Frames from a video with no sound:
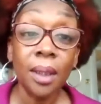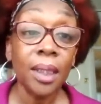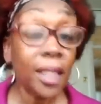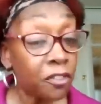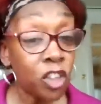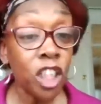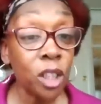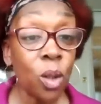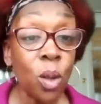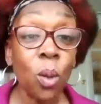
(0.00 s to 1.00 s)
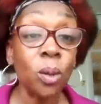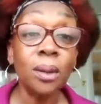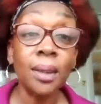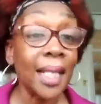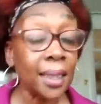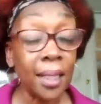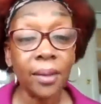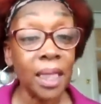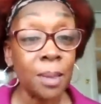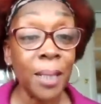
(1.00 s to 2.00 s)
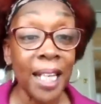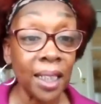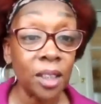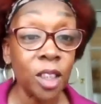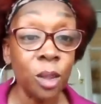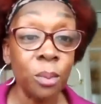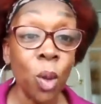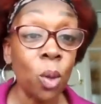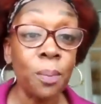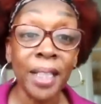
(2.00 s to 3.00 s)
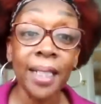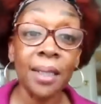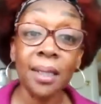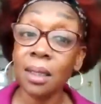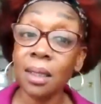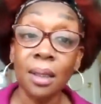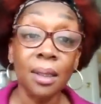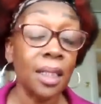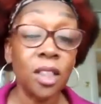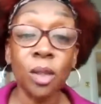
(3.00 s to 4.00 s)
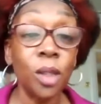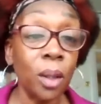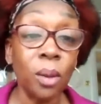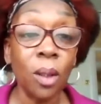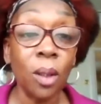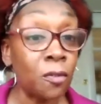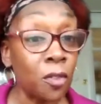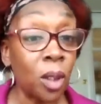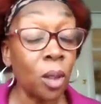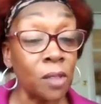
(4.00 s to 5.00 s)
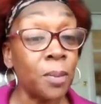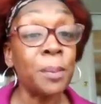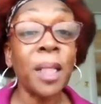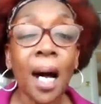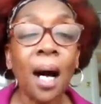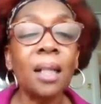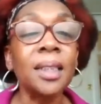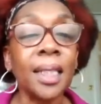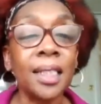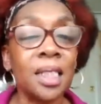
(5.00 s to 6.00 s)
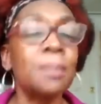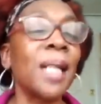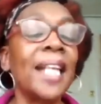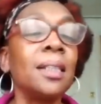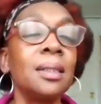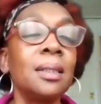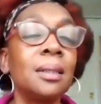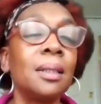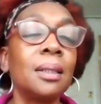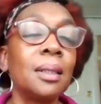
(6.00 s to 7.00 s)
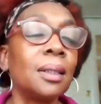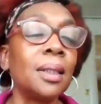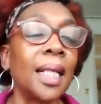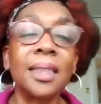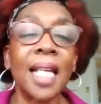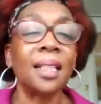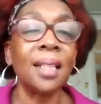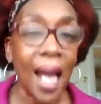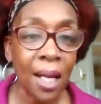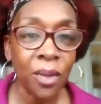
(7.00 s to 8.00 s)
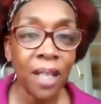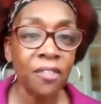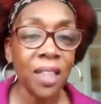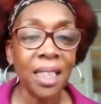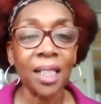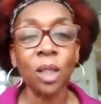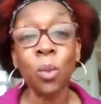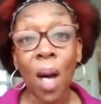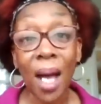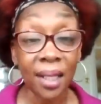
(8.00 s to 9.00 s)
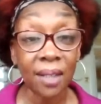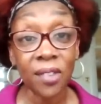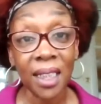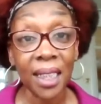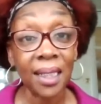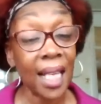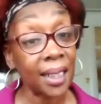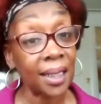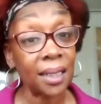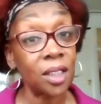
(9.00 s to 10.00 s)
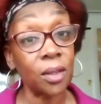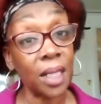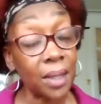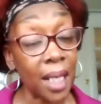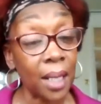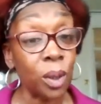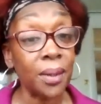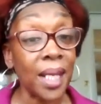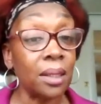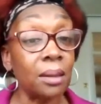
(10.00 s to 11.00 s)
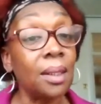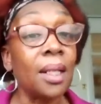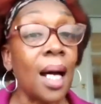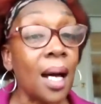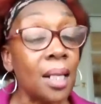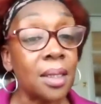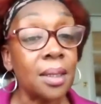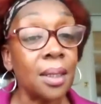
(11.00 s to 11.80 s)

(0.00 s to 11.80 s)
give Jean a call, let her explain it to you more, because as you know, a lot of people can't explain exactly how they're feeling and why they're feeling like that. So then they will then ask